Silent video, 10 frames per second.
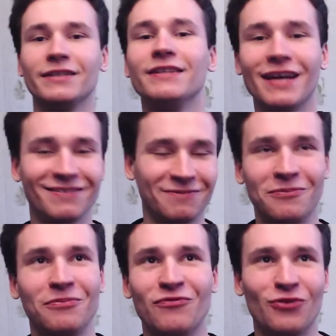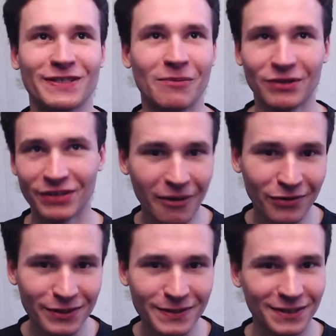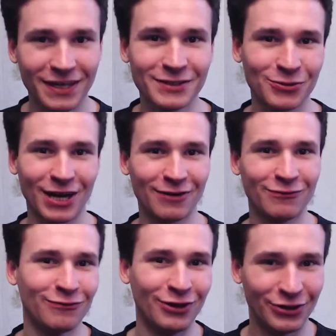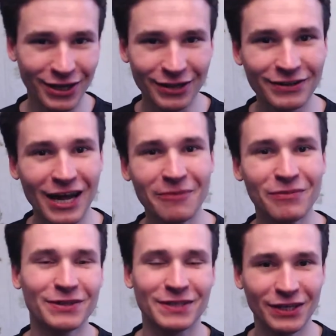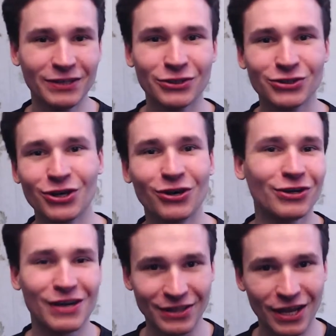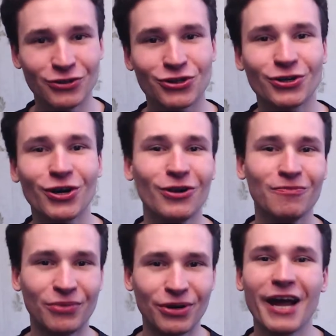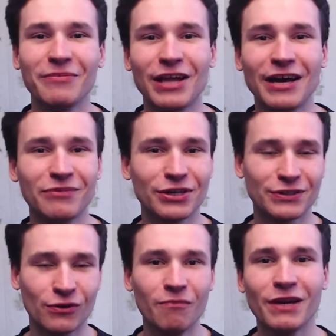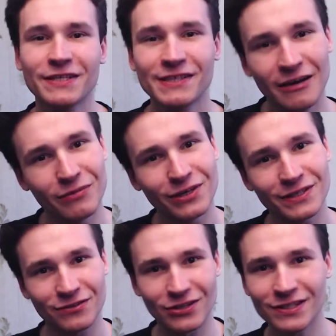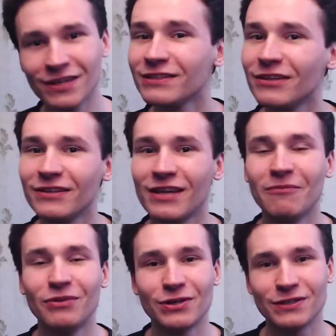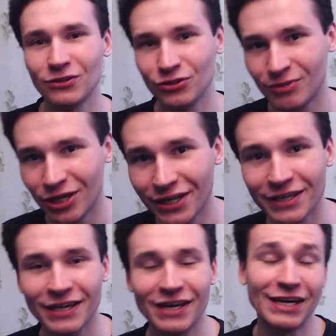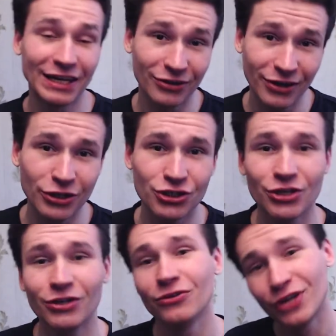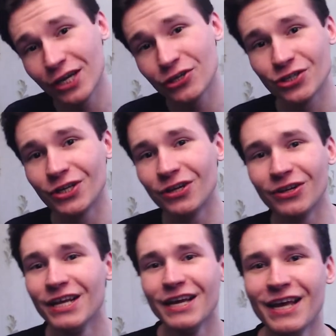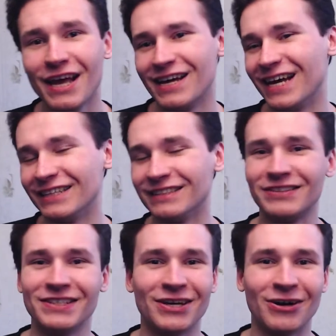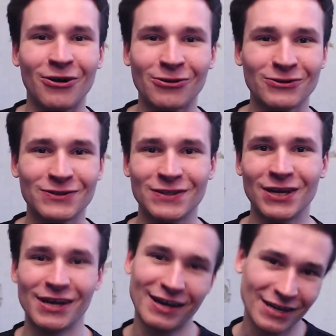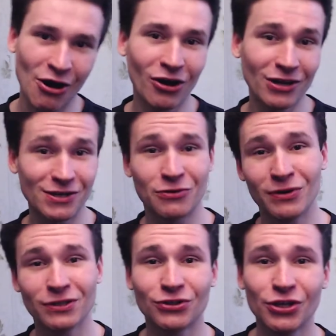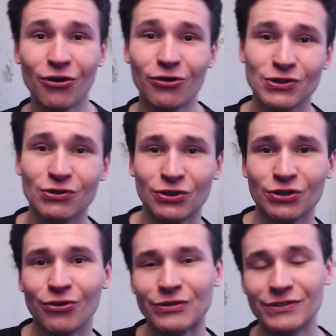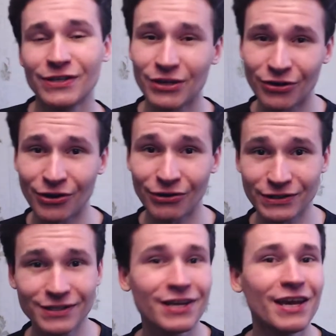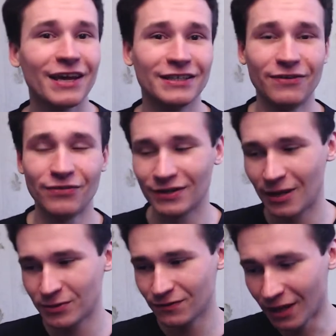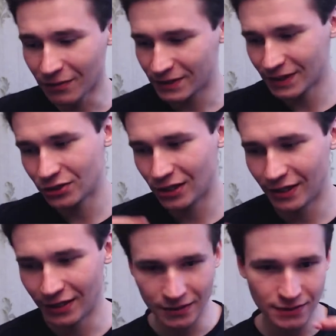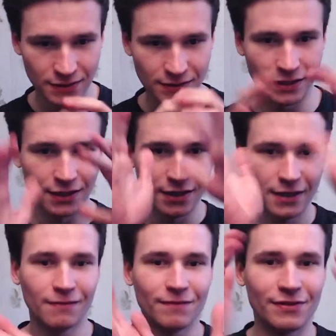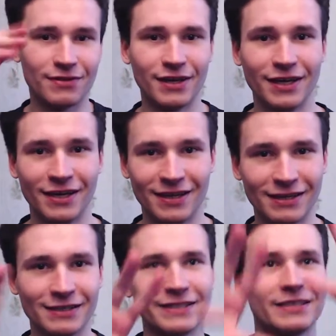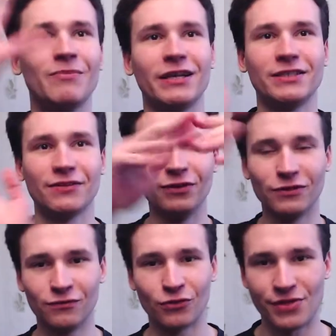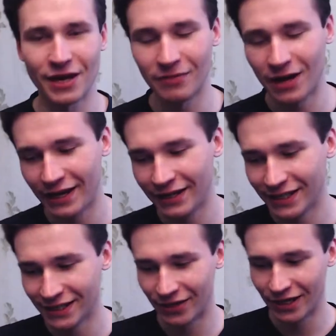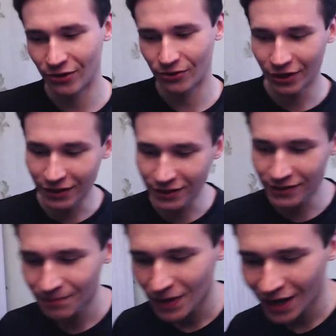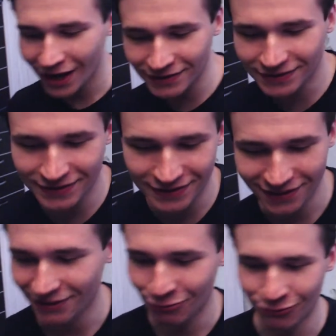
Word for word: uh, for example, numbers. Yes, we have uh, real numbers, integer, natural, prime numbers, complex numbers, transcendental numbers, algebraic, uh, irrational, rational, and uh, also uh, Quaternions, octonions, octaneons, Different types of numbers, actually, it is uh, the semantic field for them I right now created, and uh,